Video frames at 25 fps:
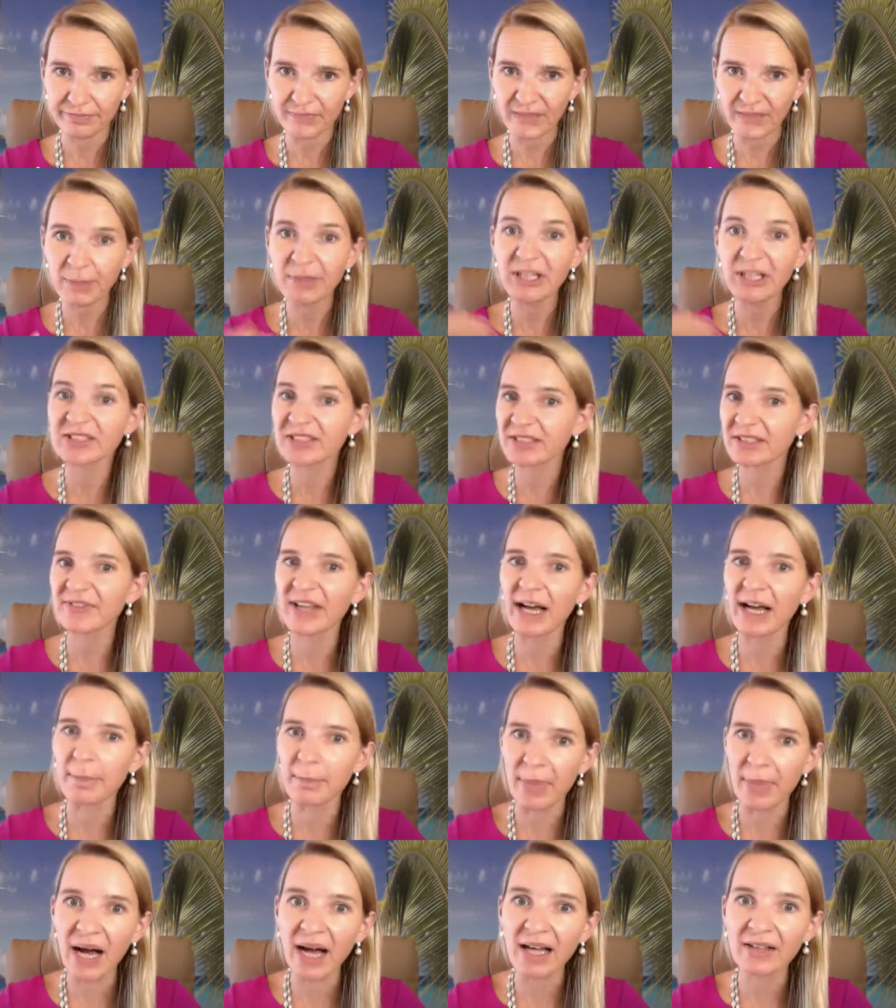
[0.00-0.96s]
Because if
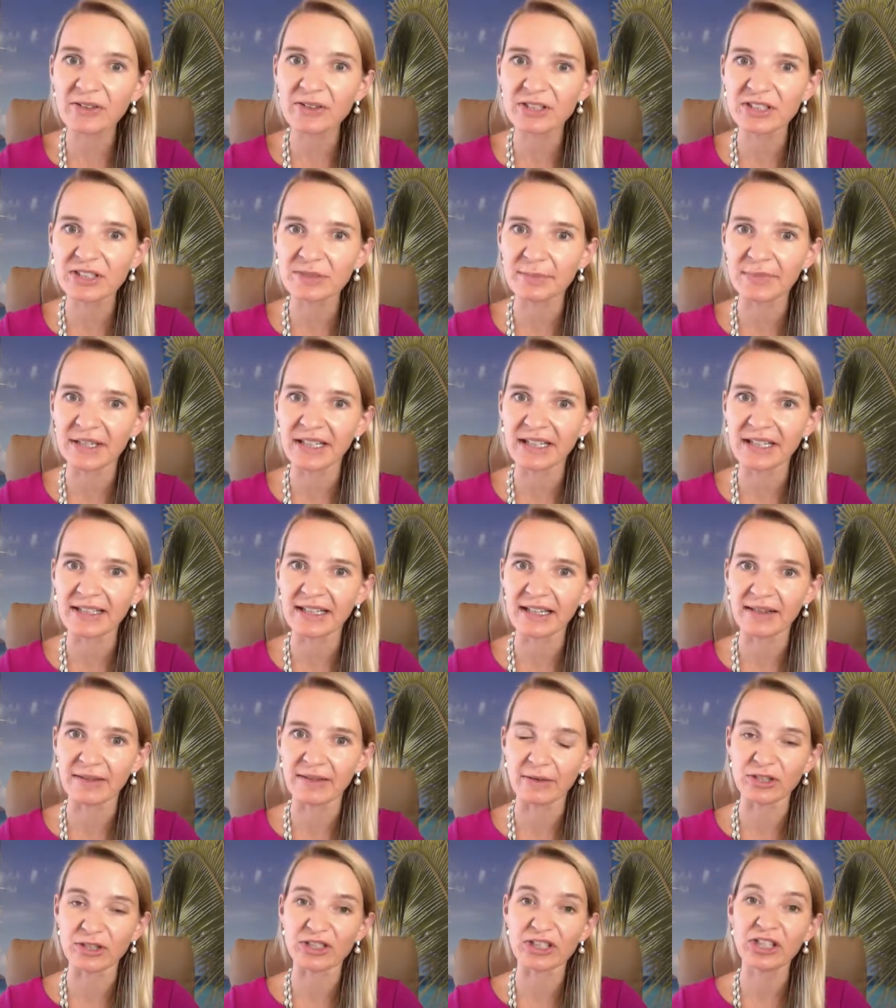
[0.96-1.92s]
that bothers me, then
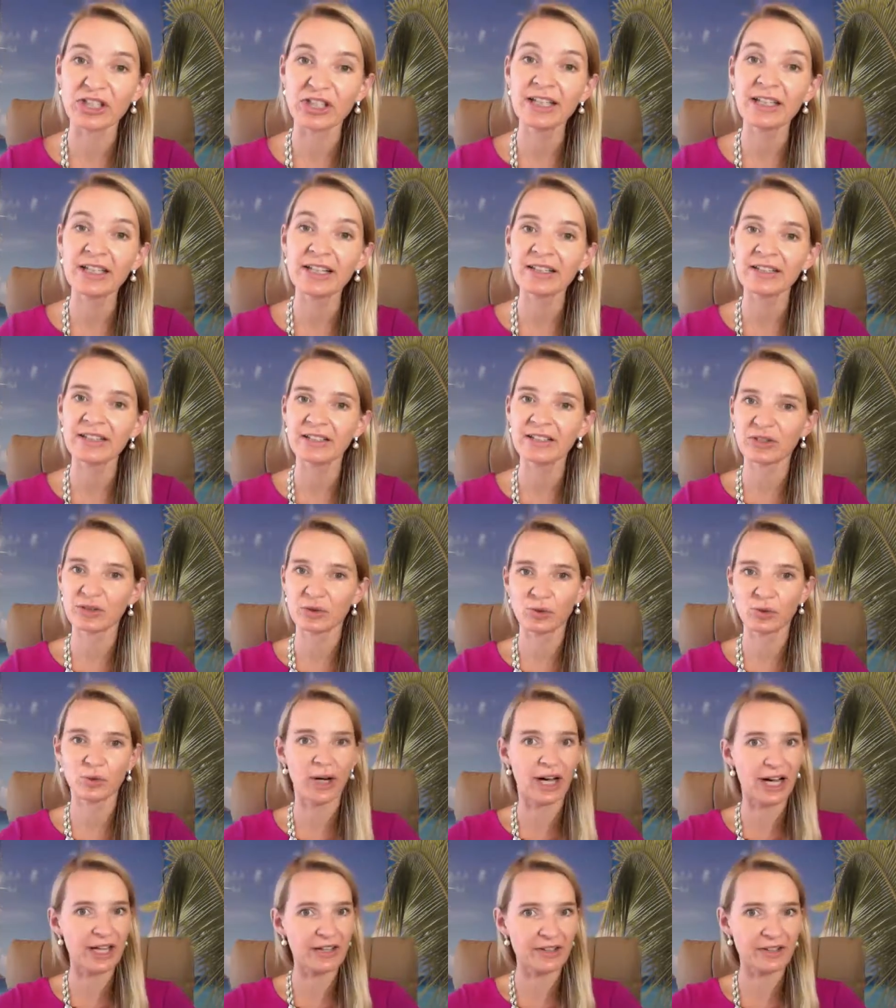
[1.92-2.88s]
I was clearly
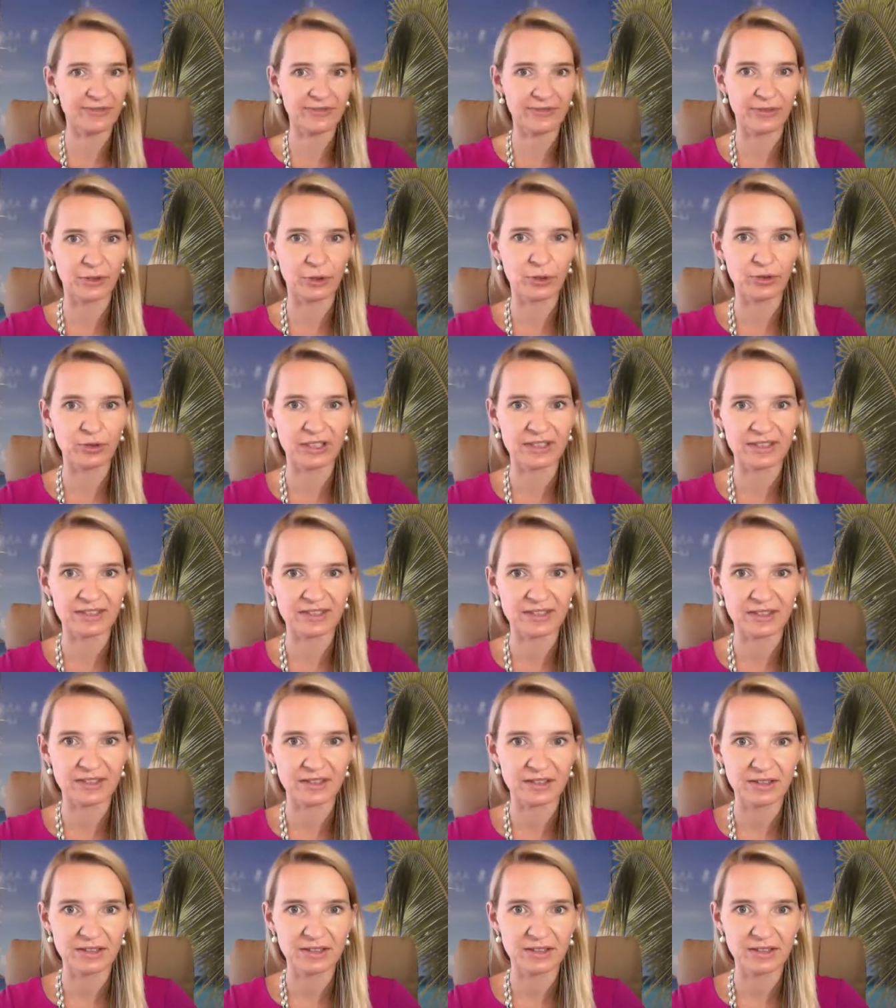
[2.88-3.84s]
too other
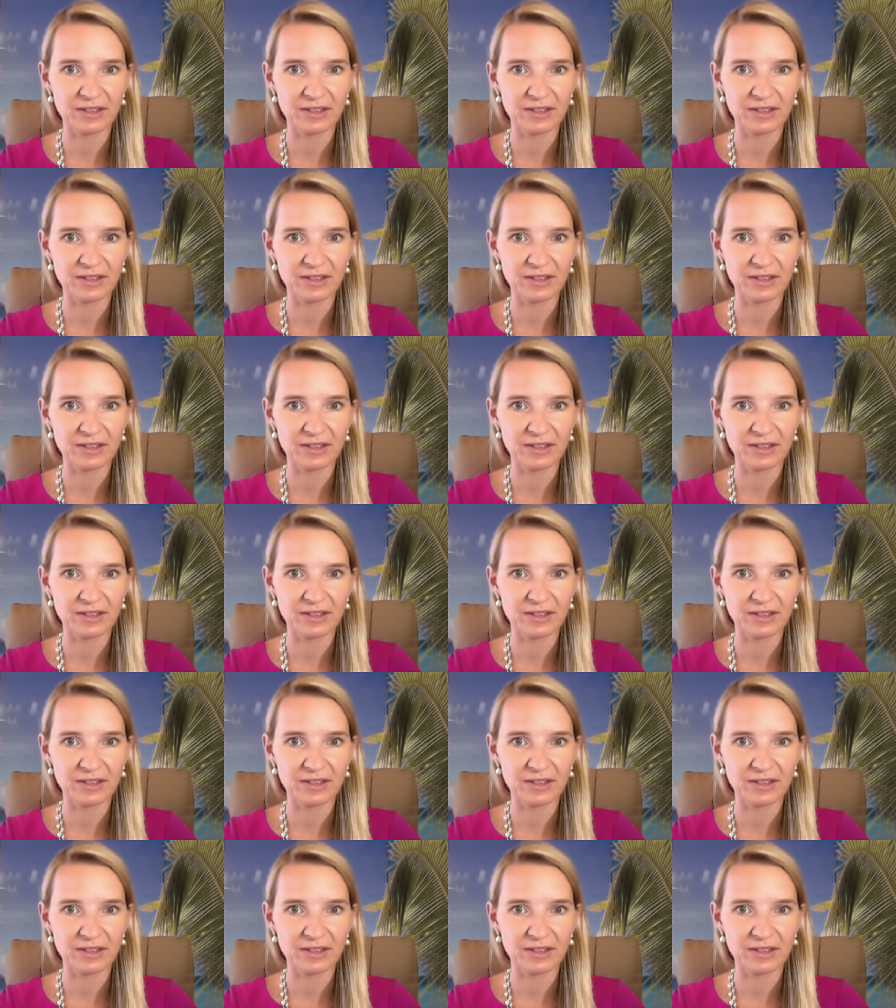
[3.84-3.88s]
focused.